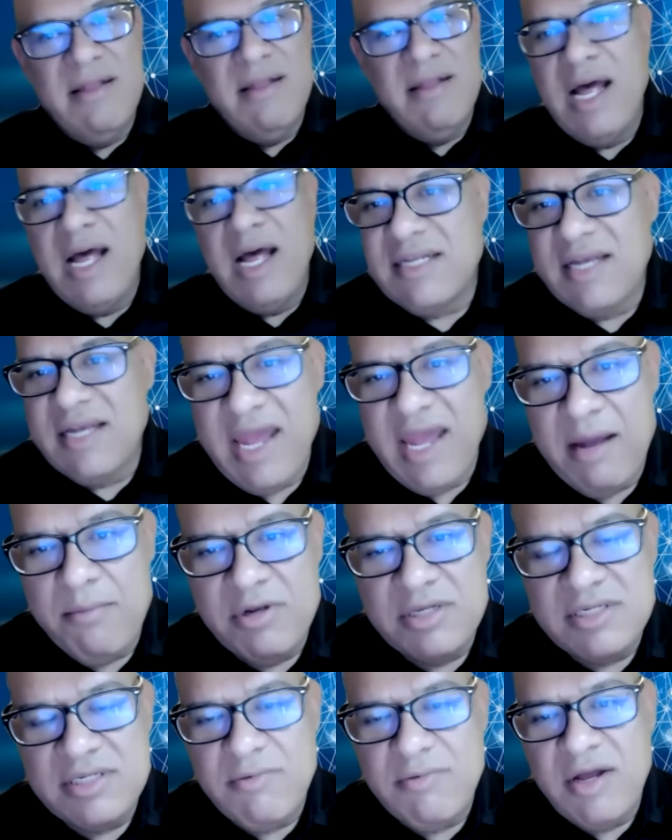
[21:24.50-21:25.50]
lots of
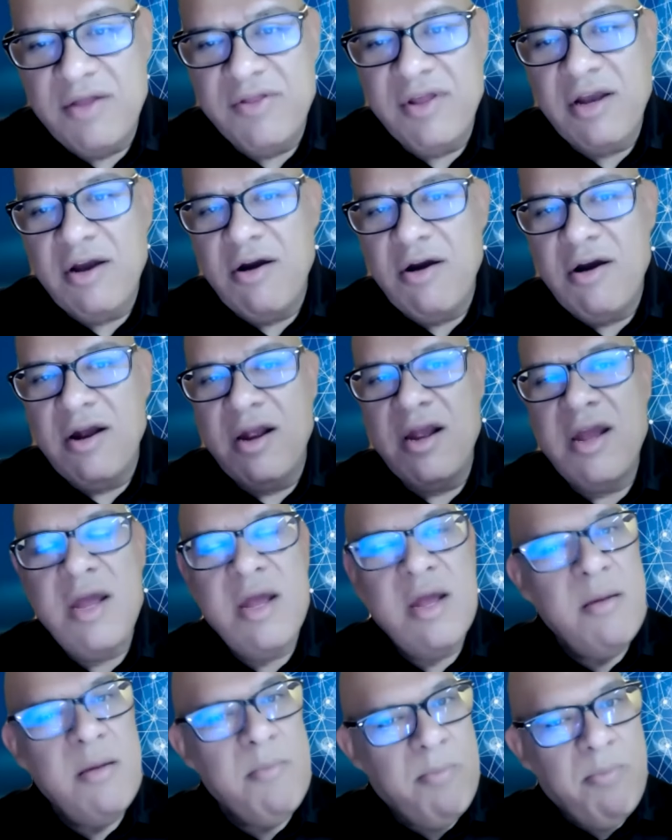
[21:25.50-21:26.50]
cameras around the car,
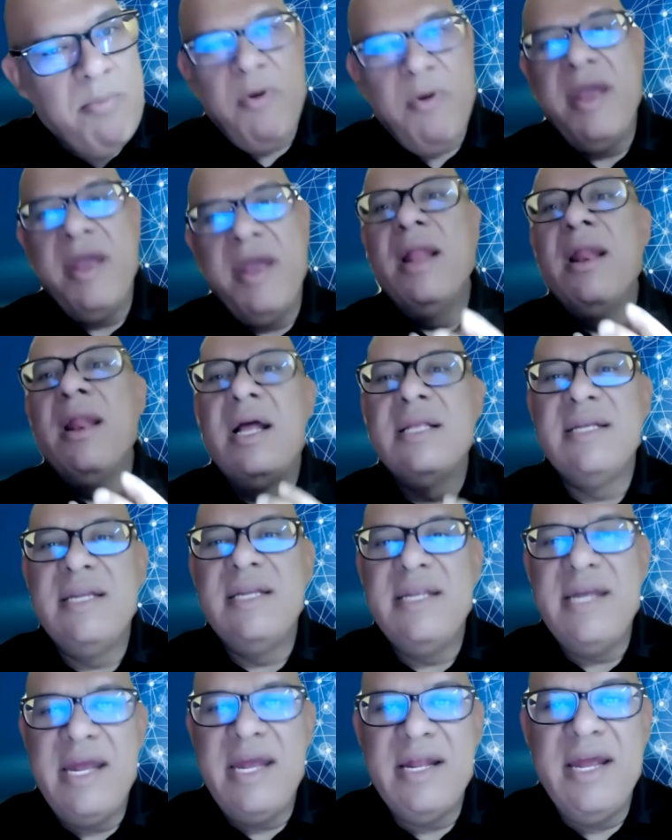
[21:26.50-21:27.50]
bringing lots
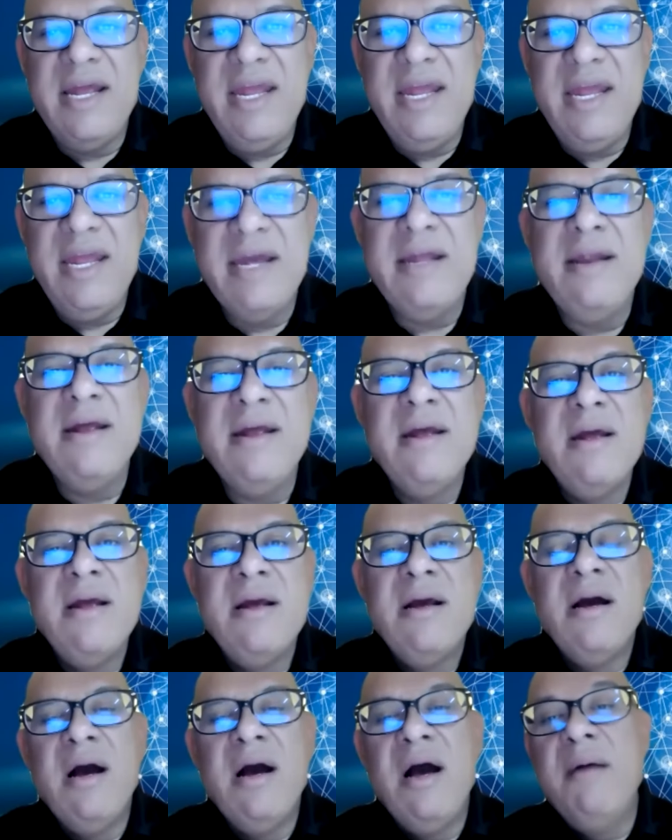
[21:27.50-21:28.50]
of data in,
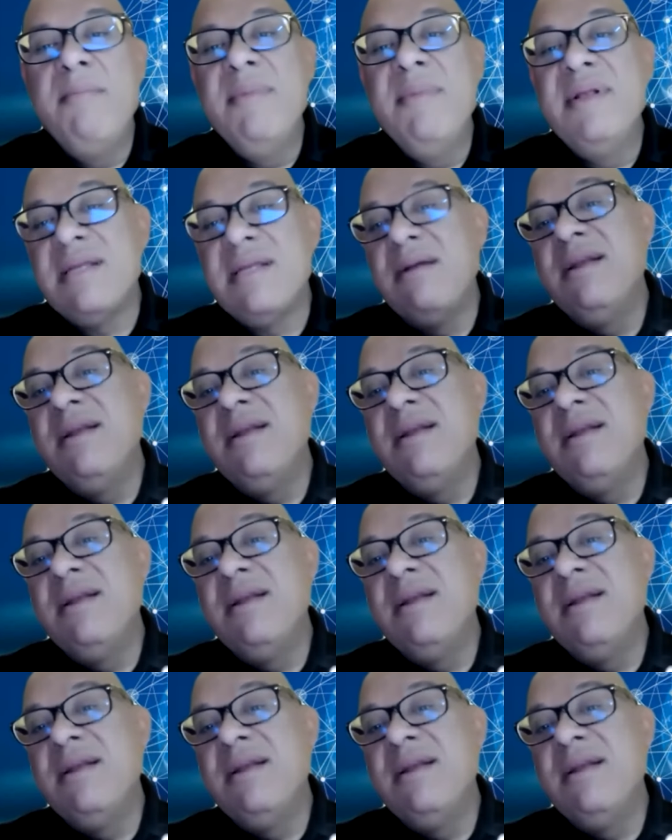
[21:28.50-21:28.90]
and